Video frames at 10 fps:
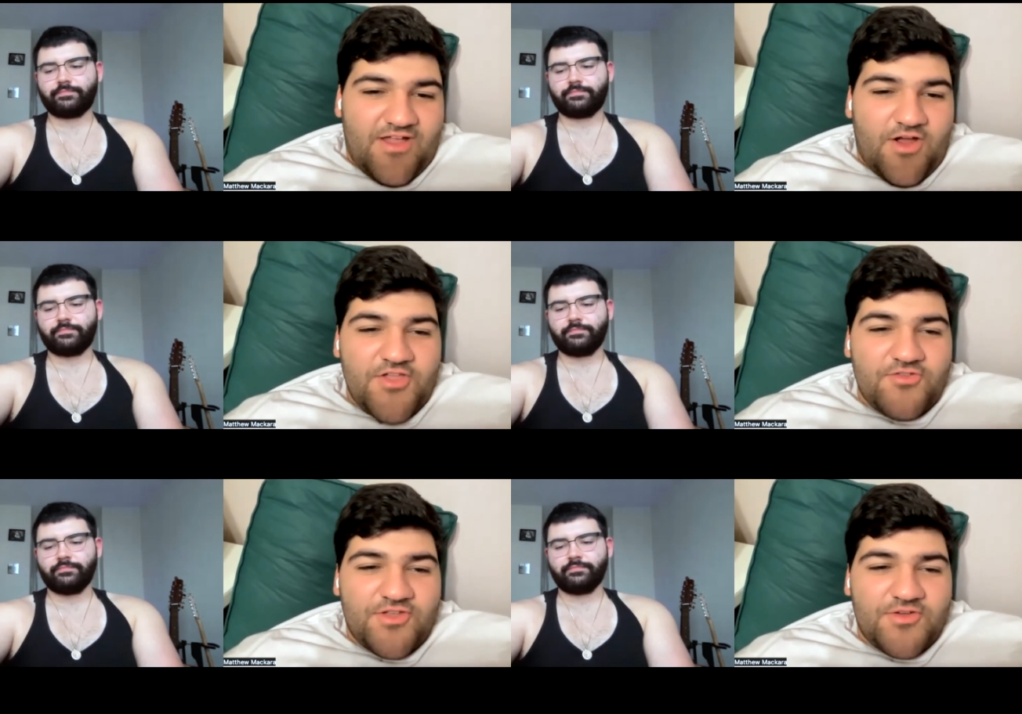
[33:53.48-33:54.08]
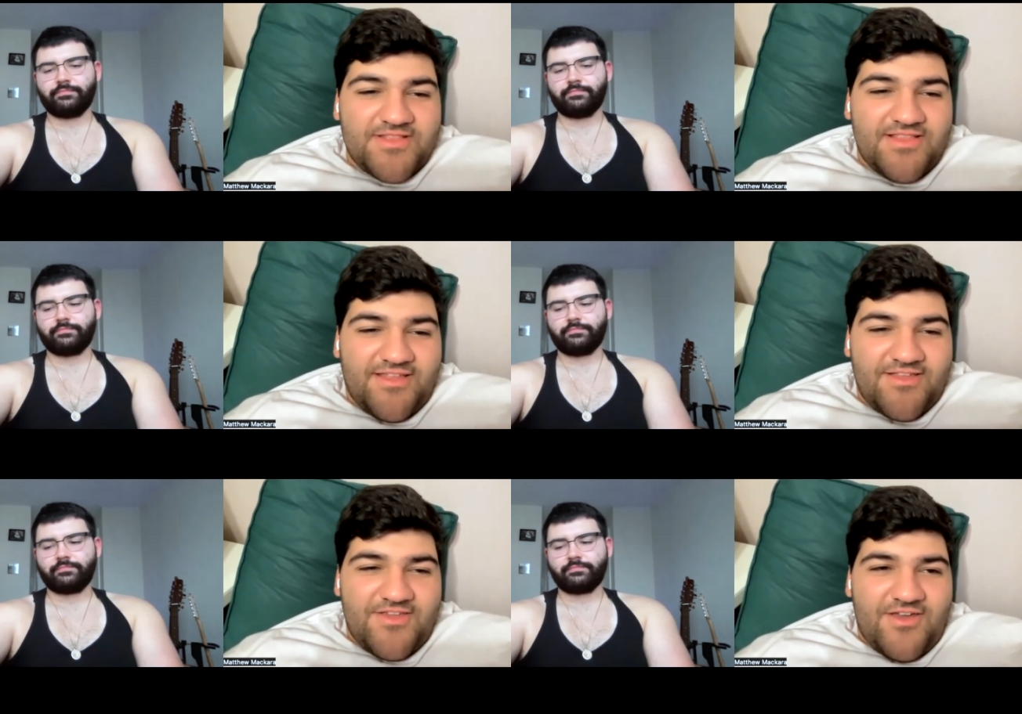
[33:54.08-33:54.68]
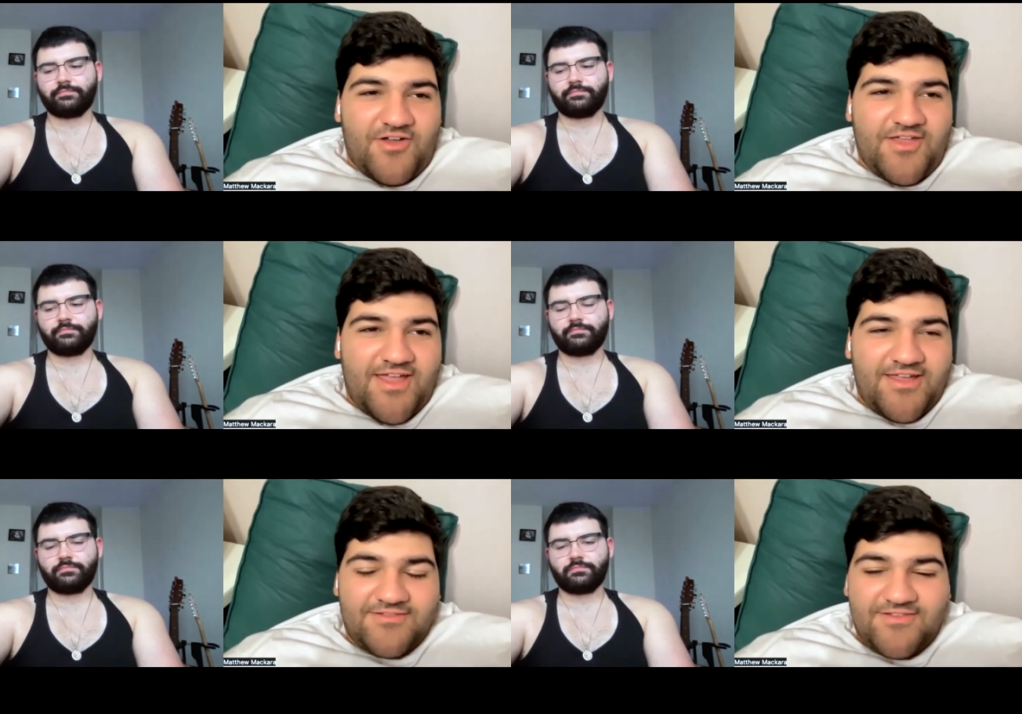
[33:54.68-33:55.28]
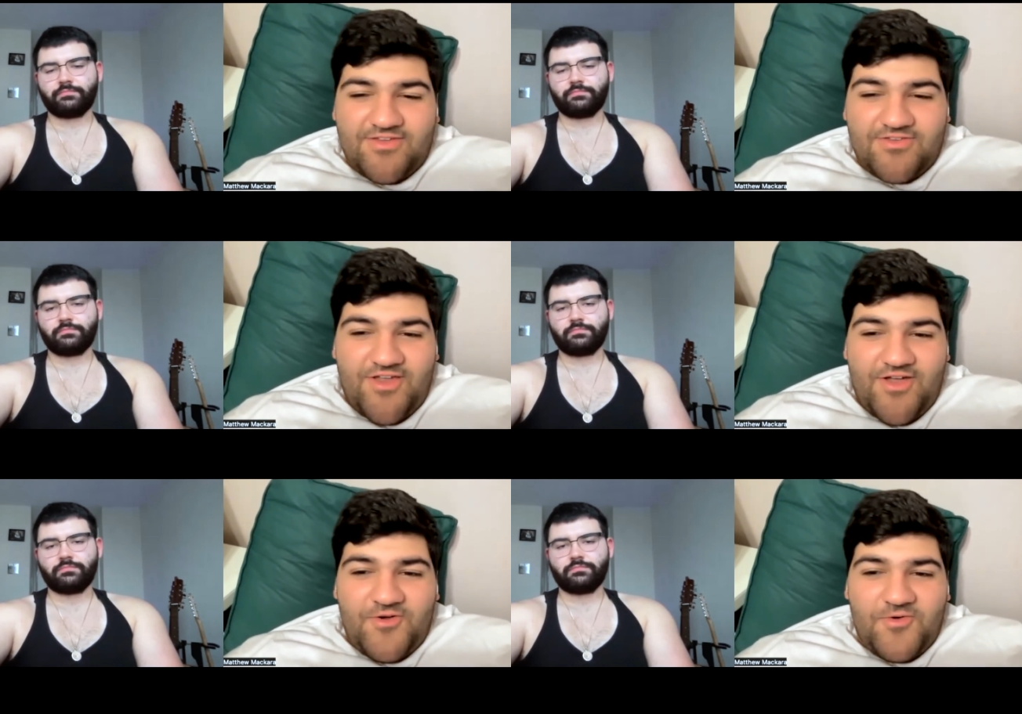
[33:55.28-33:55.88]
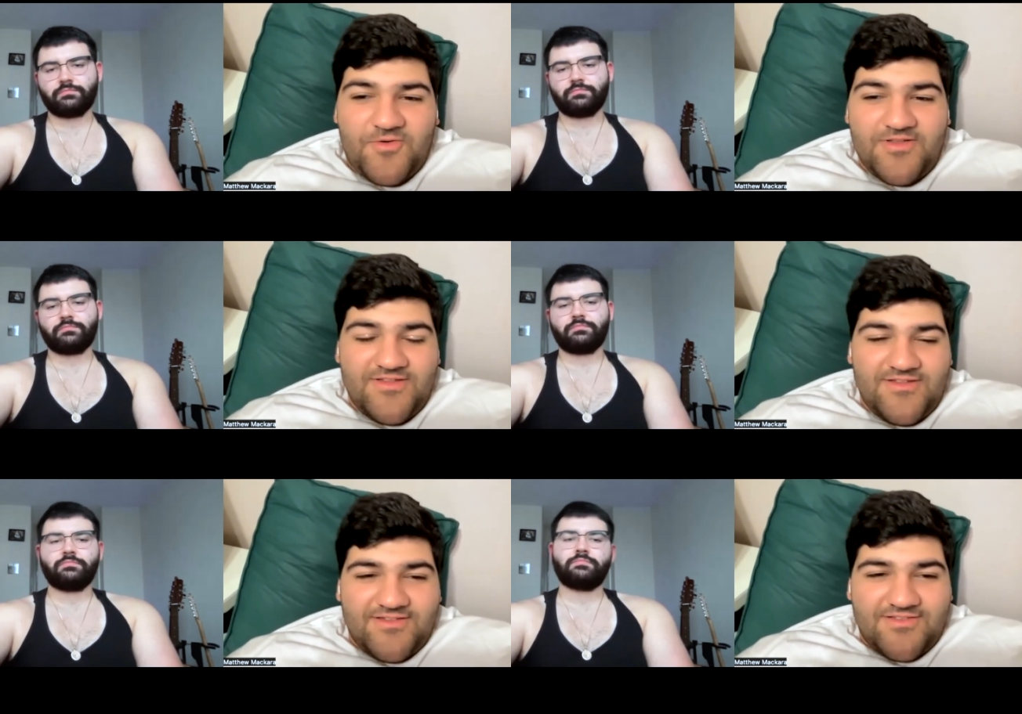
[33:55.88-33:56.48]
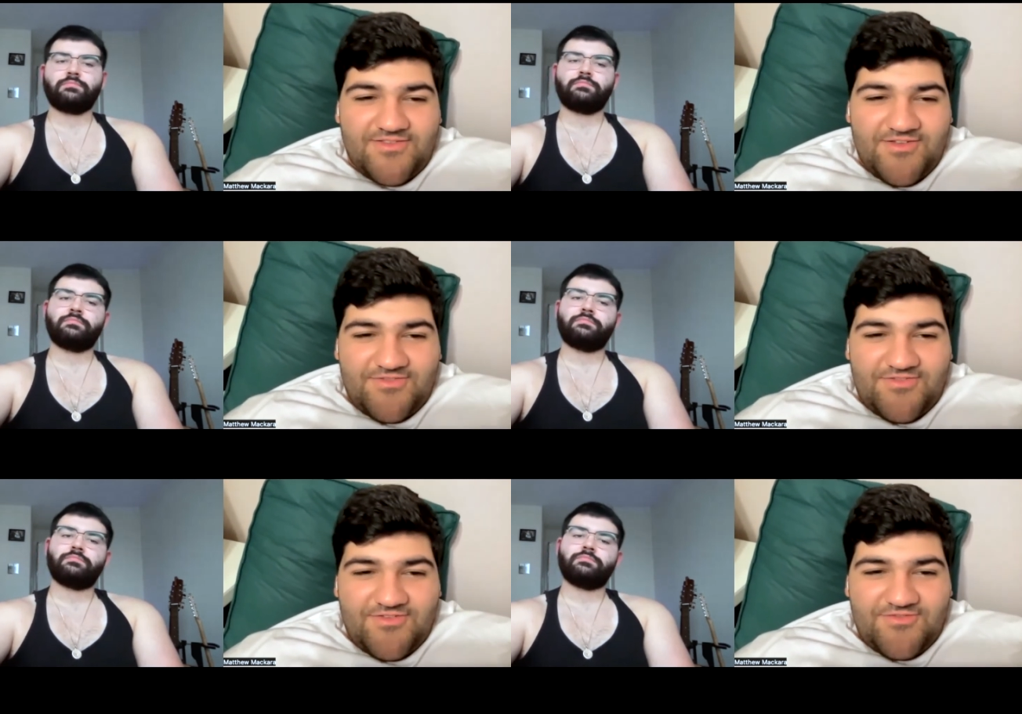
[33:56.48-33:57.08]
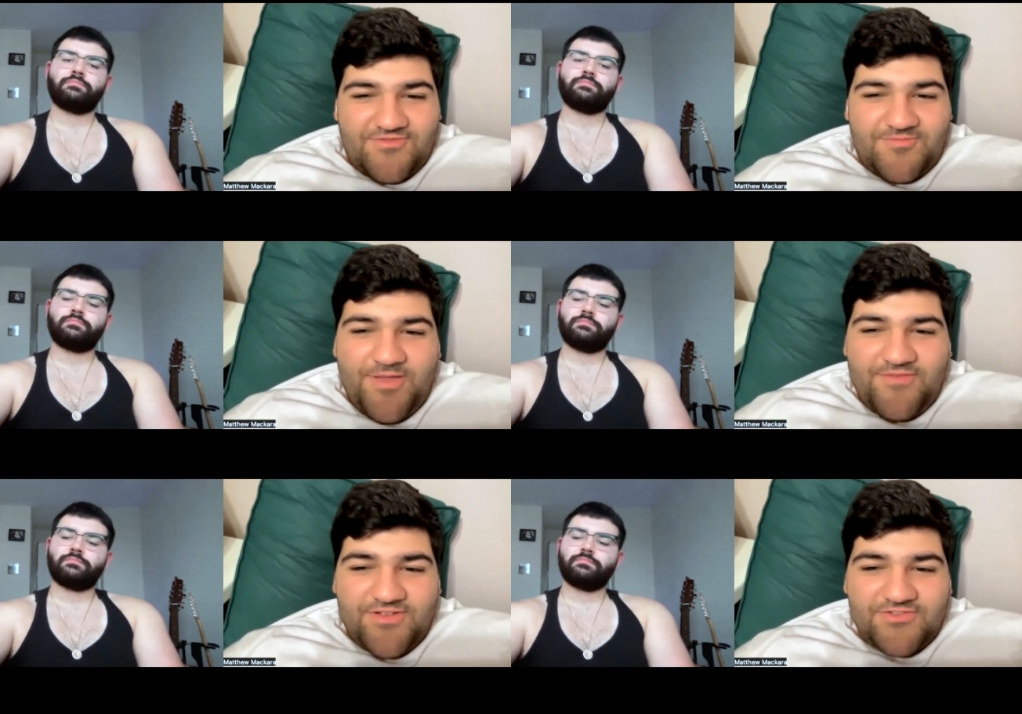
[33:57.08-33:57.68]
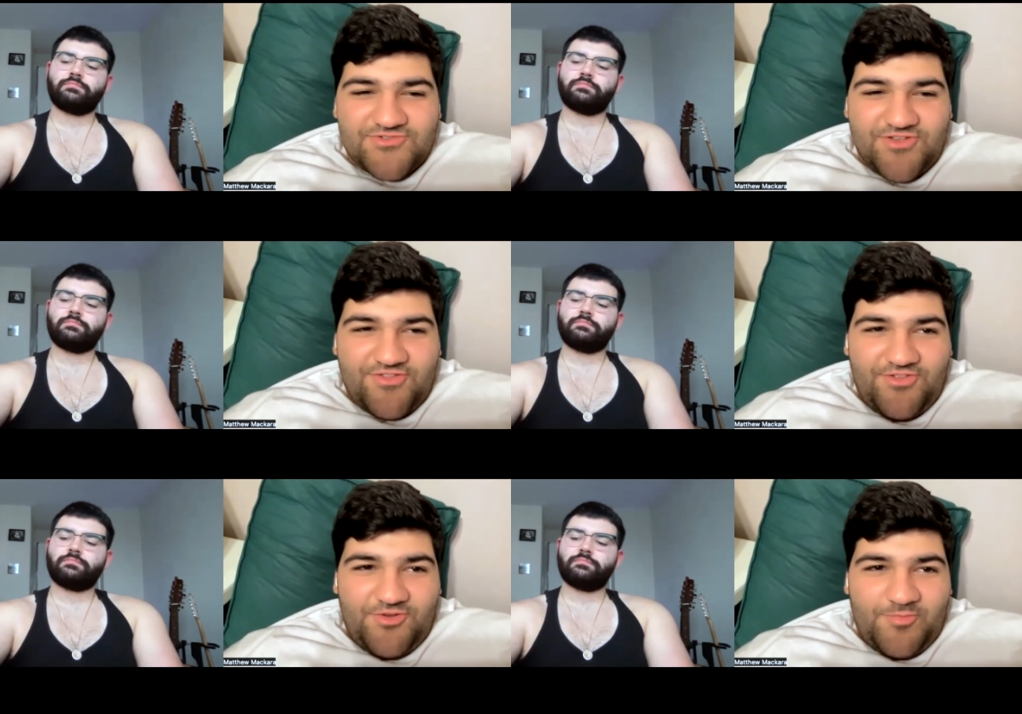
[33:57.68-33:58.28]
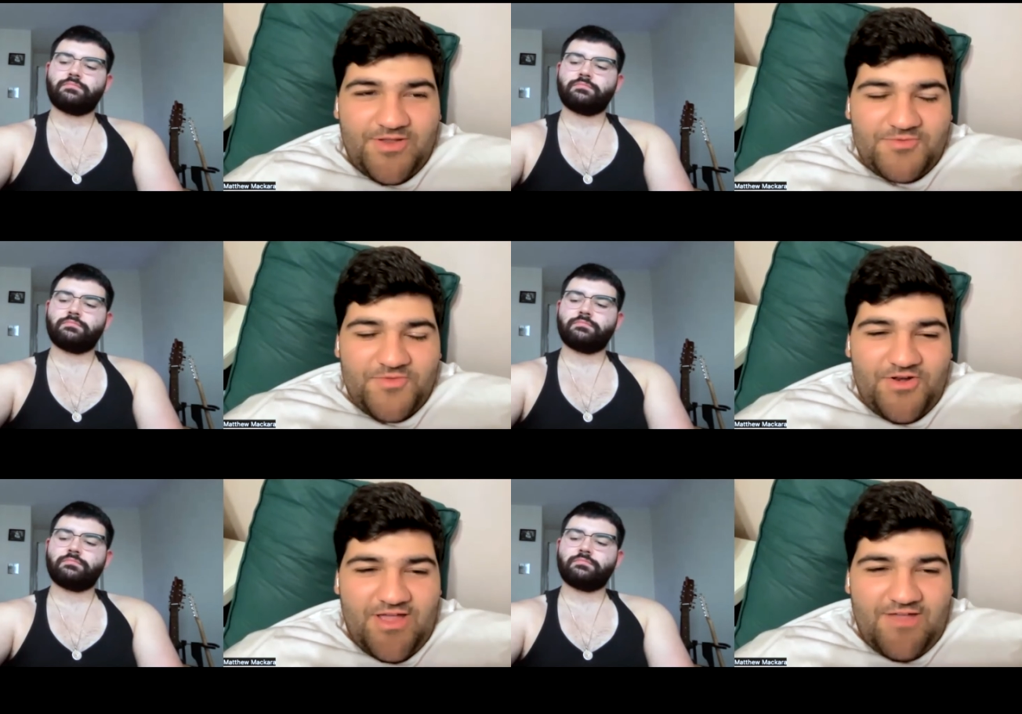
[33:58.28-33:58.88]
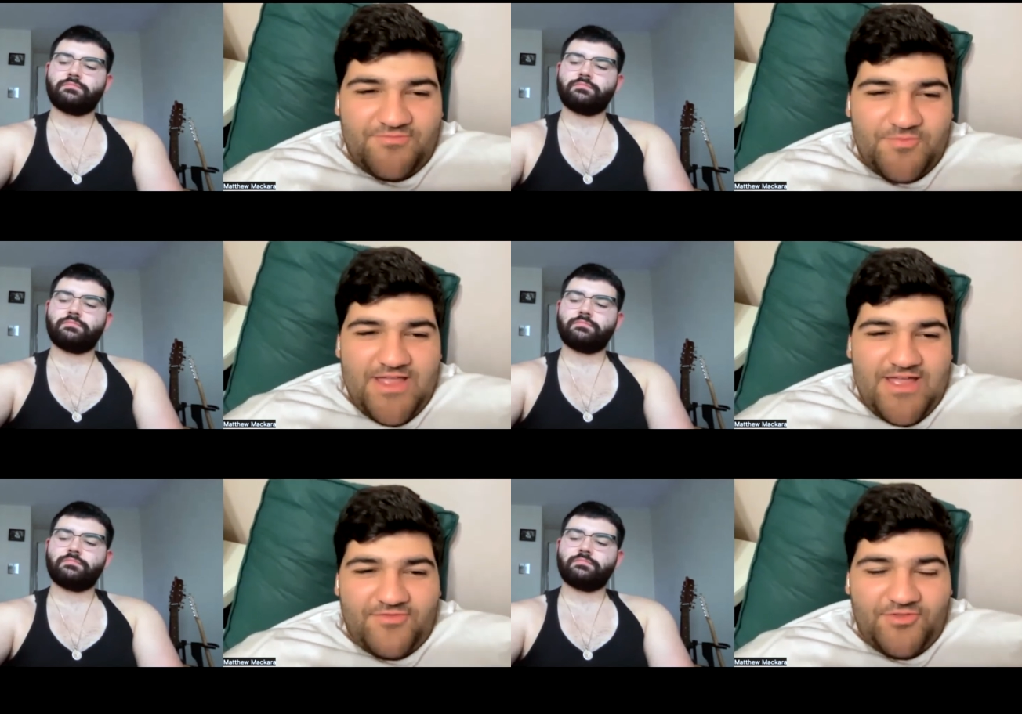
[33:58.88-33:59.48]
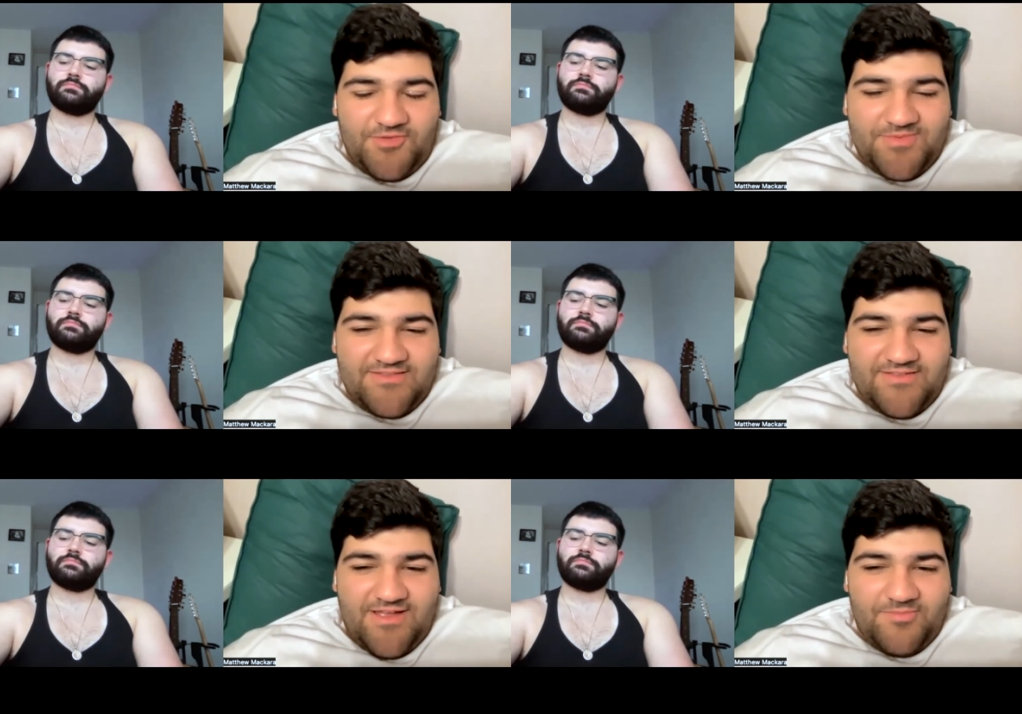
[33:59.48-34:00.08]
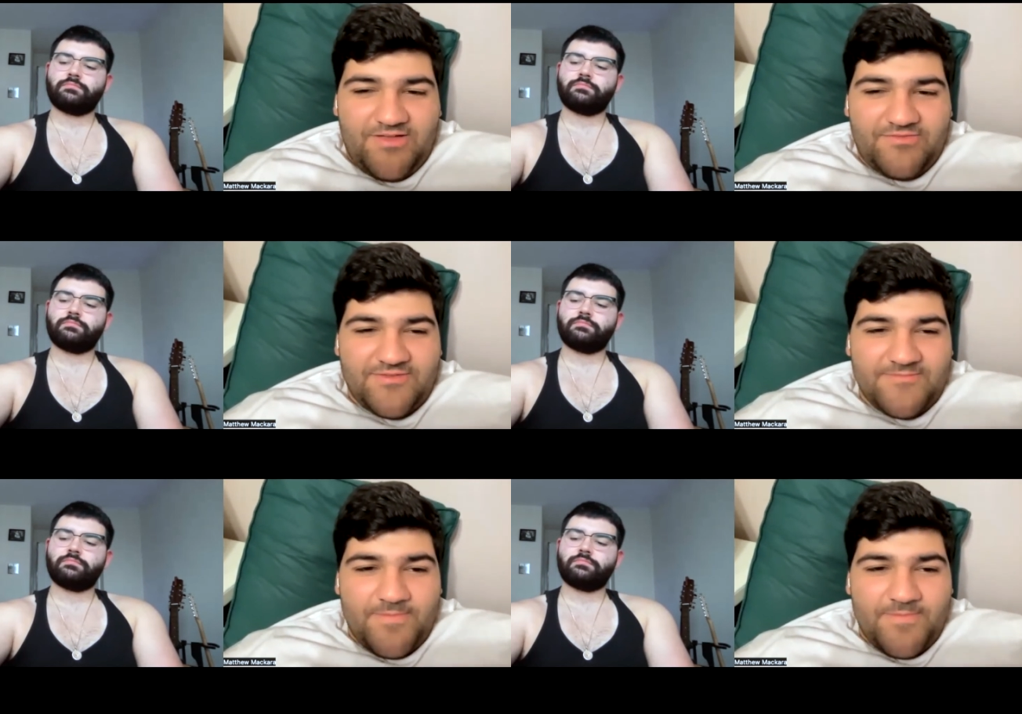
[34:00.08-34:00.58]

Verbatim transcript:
Speaker 1: Are you doing okay? So, to to pivot just a little bit, we don't have we have a little bit of time left.